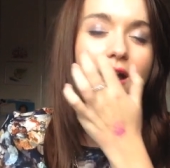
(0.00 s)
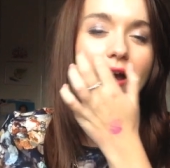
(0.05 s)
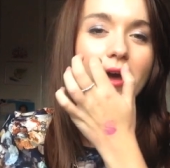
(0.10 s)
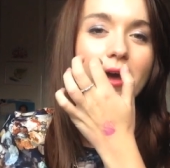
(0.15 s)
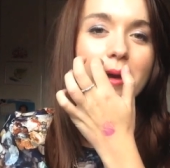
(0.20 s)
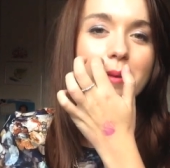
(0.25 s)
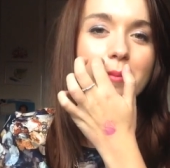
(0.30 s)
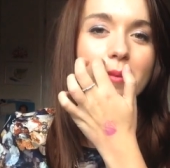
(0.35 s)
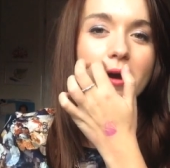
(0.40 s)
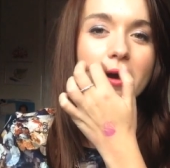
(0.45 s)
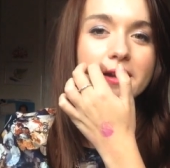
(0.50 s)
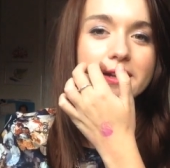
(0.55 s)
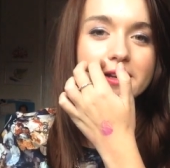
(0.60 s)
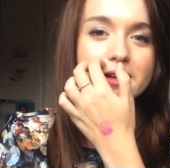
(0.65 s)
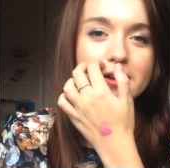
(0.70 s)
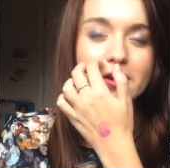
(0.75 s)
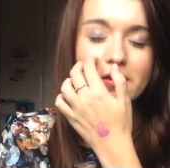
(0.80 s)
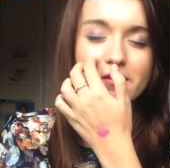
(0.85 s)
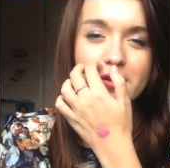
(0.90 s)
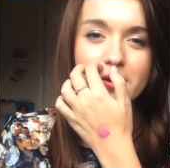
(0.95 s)
Um, I
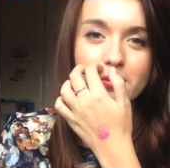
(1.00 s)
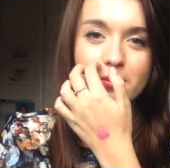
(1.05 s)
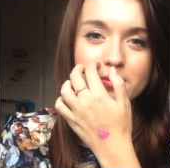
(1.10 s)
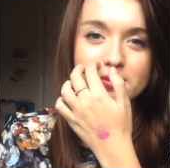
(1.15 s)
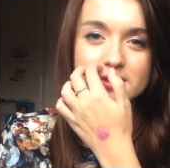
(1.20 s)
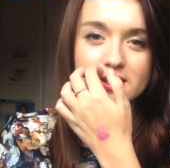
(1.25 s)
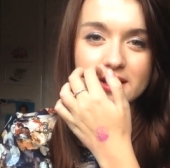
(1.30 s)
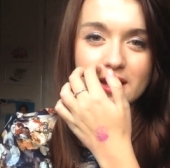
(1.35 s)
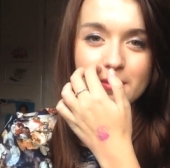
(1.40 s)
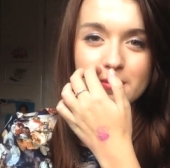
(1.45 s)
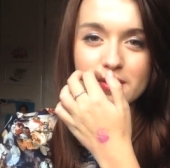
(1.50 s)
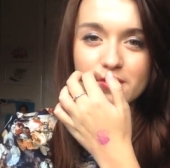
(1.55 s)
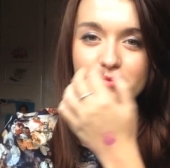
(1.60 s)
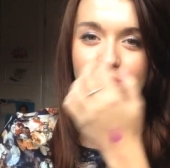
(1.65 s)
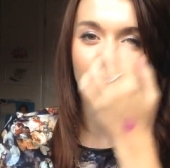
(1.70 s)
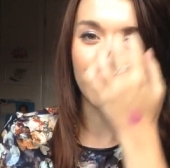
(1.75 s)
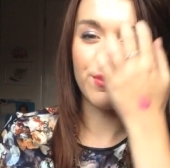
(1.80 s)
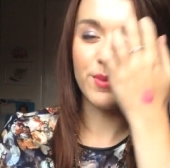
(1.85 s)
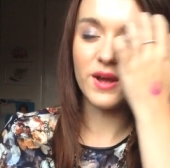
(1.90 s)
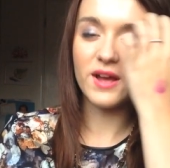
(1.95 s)
didn't know anyone was going to get me them
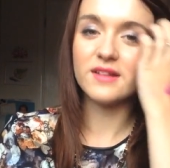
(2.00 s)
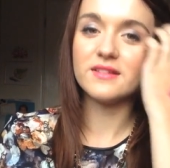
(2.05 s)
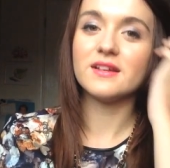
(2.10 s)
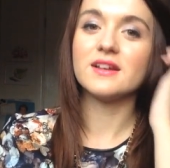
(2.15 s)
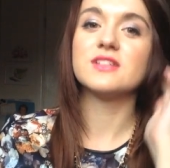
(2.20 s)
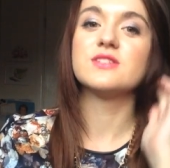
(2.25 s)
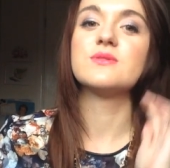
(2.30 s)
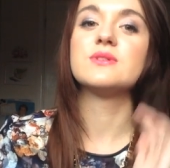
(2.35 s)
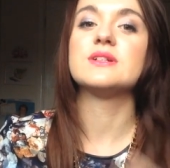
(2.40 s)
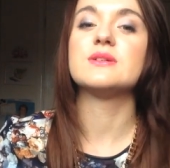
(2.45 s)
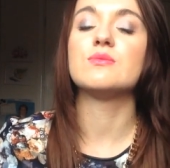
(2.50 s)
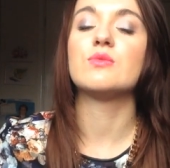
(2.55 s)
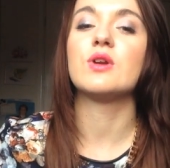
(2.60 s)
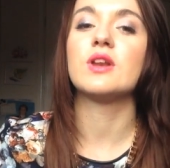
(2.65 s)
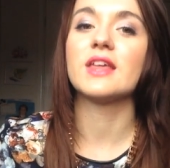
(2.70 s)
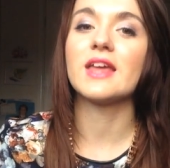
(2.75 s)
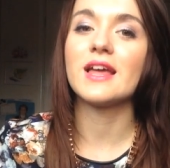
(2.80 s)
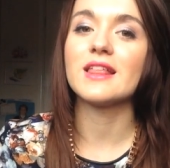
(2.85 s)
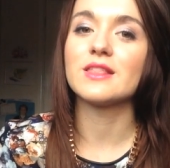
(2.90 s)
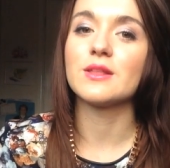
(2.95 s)
for my birthday, so I didn't
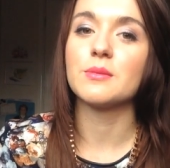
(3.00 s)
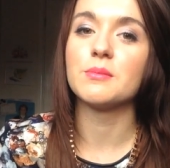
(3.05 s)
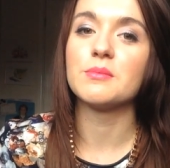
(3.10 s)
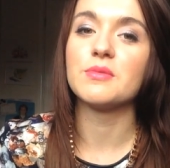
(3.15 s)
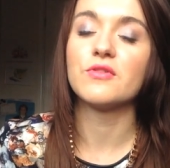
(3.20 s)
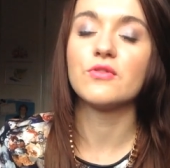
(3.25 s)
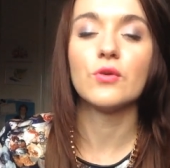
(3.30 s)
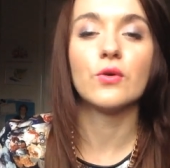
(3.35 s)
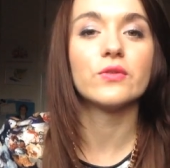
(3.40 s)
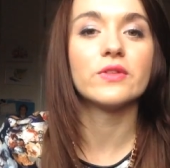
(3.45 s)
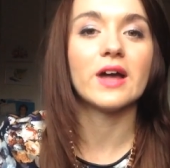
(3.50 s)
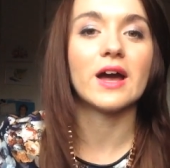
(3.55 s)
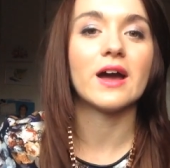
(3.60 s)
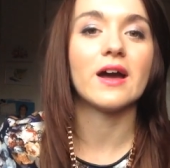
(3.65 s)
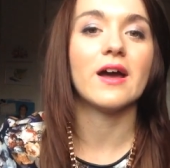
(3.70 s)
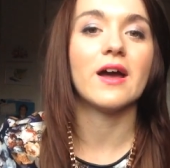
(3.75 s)
want to get them before that.